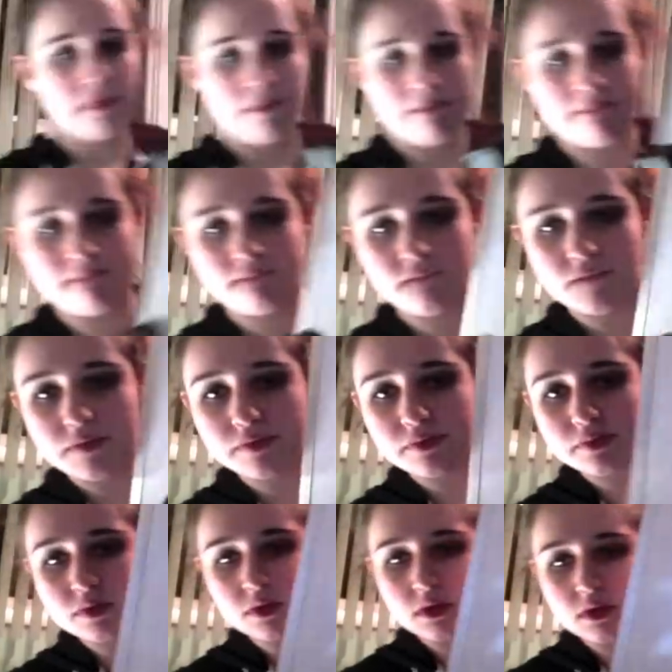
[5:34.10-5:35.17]

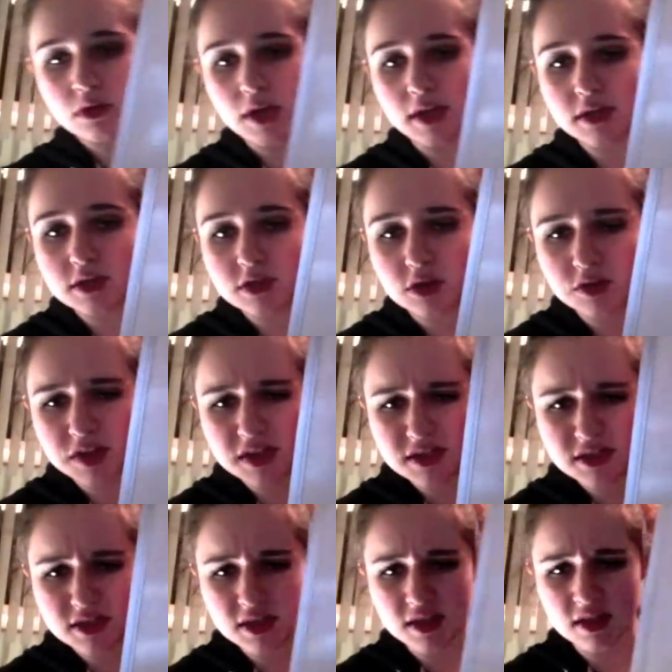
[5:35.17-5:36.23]
All right, so
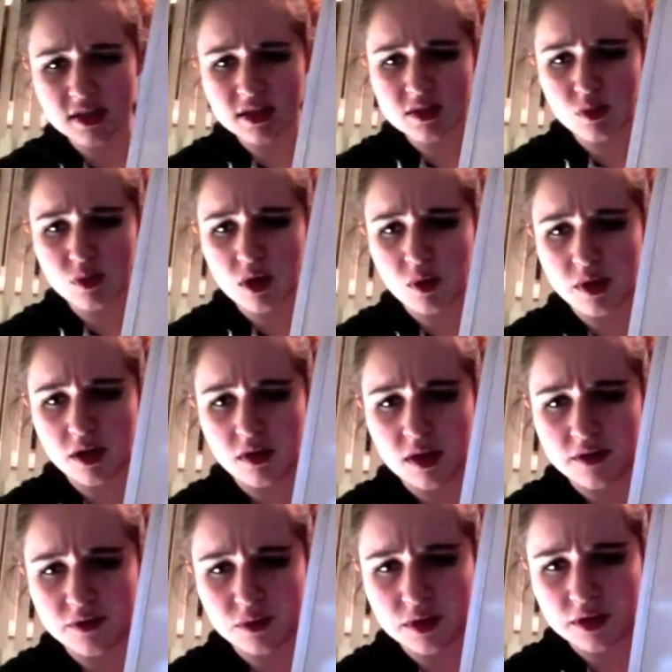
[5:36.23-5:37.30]
this is what we are
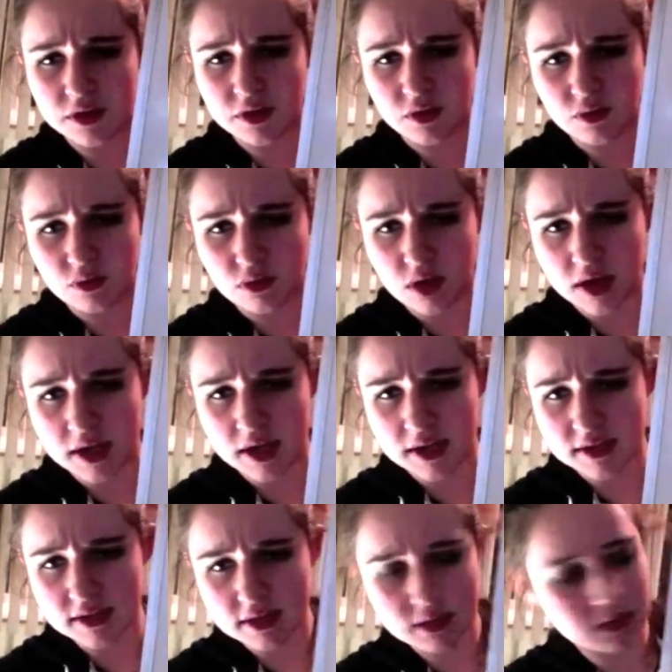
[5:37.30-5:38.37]
left with
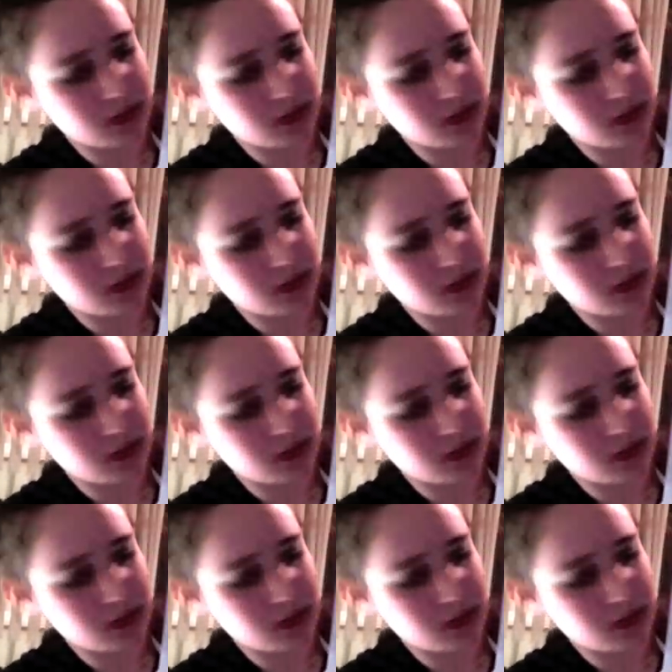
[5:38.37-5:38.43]
right